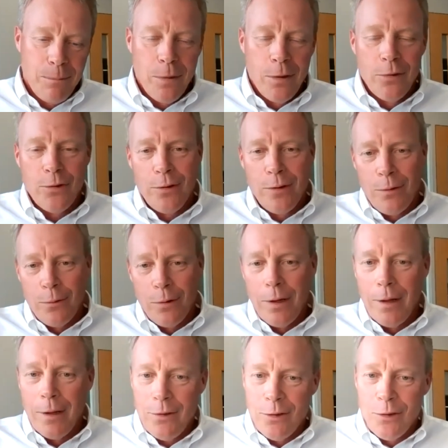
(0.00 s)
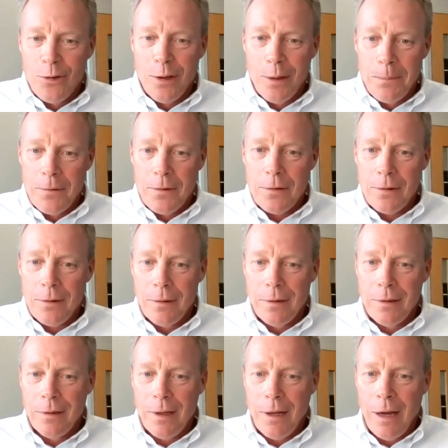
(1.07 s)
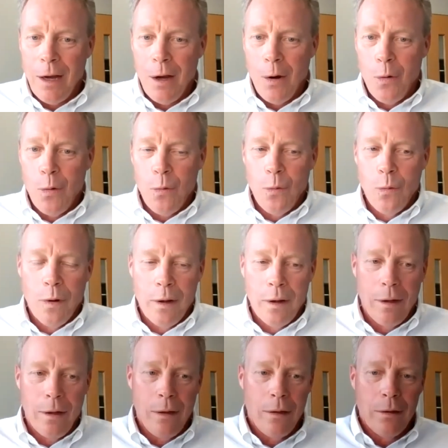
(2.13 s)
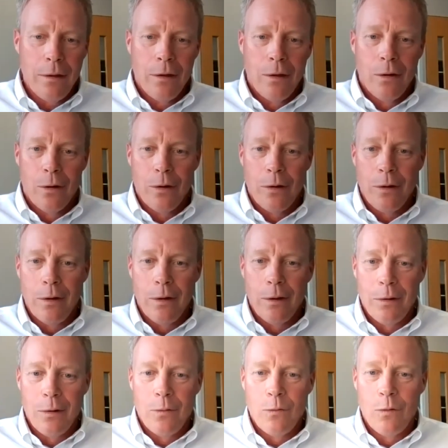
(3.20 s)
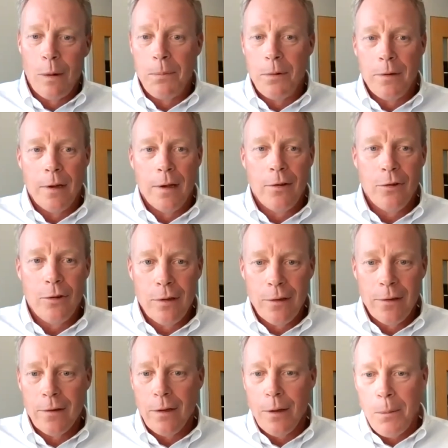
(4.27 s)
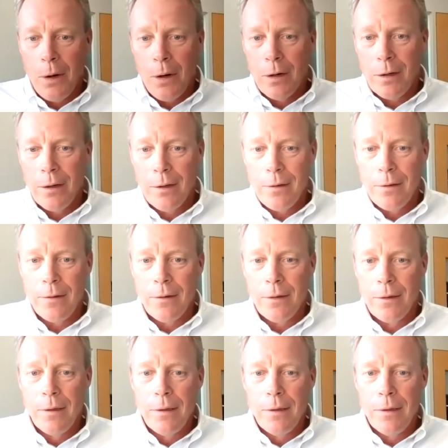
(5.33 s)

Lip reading: personal relationships, how well your reputation is in the market.